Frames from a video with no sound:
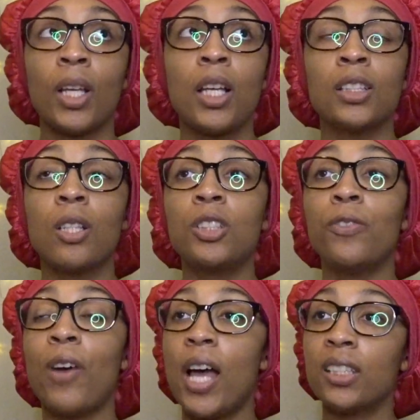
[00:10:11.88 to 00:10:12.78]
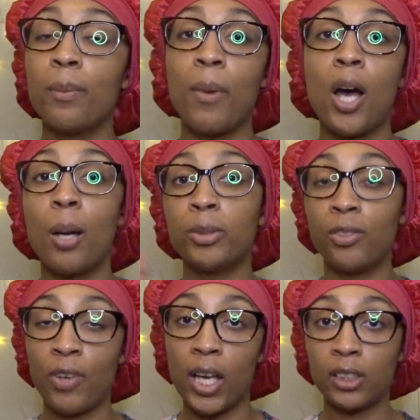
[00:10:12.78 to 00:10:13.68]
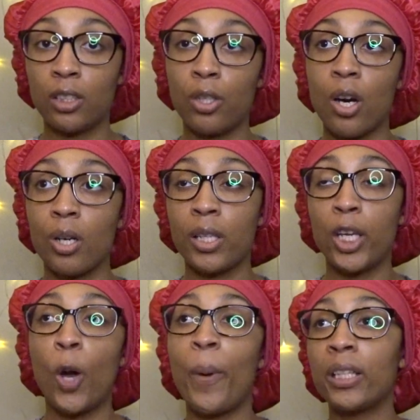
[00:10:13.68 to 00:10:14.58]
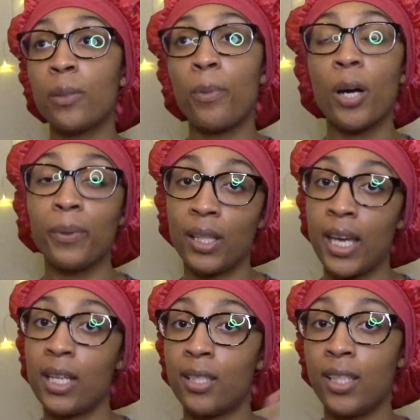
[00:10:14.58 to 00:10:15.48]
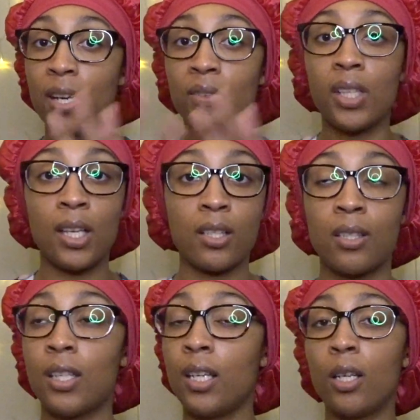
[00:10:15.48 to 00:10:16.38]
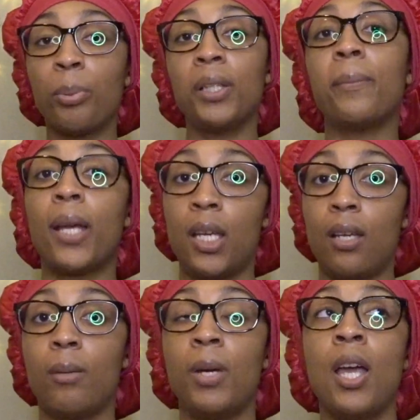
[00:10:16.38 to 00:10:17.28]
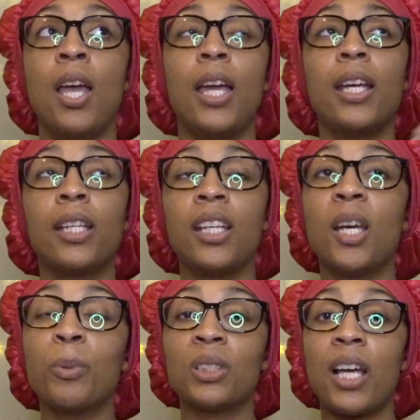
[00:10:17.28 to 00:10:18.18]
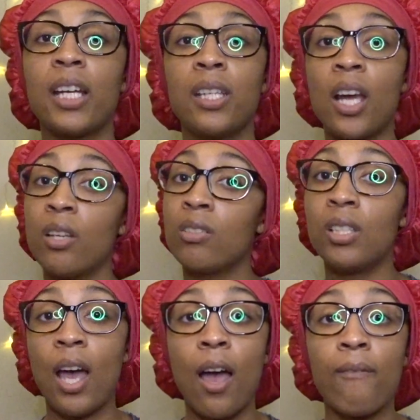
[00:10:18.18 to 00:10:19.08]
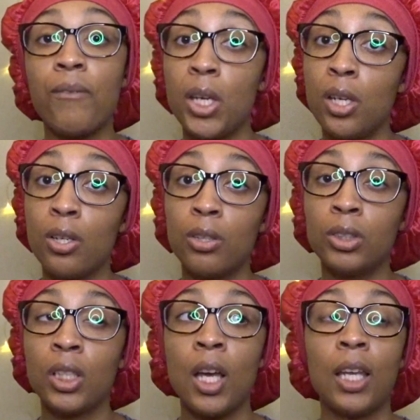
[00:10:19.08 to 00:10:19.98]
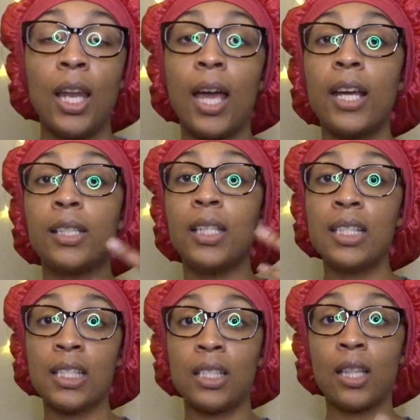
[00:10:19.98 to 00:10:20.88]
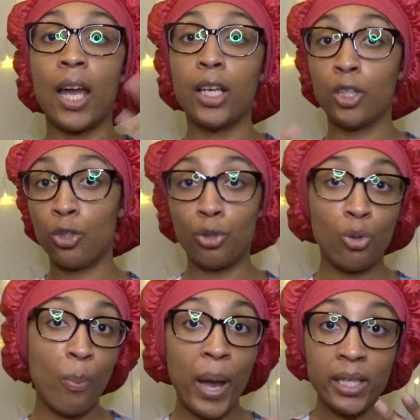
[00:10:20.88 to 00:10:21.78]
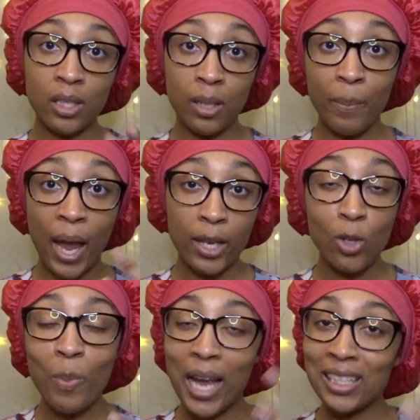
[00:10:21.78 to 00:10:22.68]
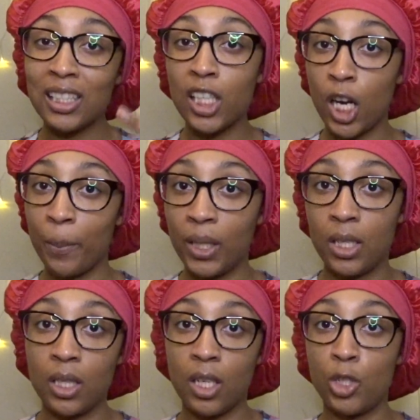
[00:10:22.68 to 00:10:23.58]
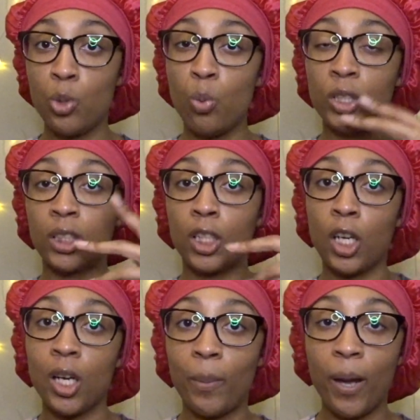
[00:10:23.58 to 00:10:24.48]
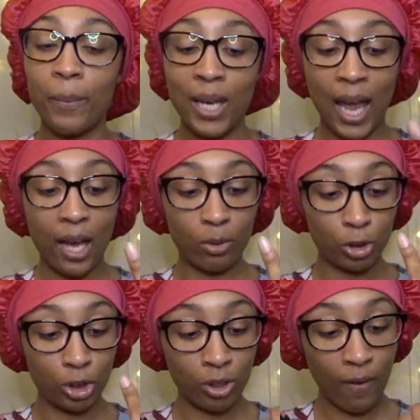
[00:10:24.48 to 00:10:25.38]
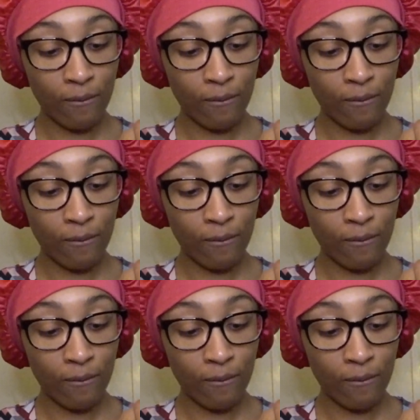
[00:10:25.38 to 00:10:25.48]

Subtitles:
So she finds the mom, she finds the daughter, they go back to Barbie Land and see everything is in complete mayhem. And Ken was like, now you see how it feels. Like, this is like, you basically turned me into this. You wasn't caring about me. Ouch.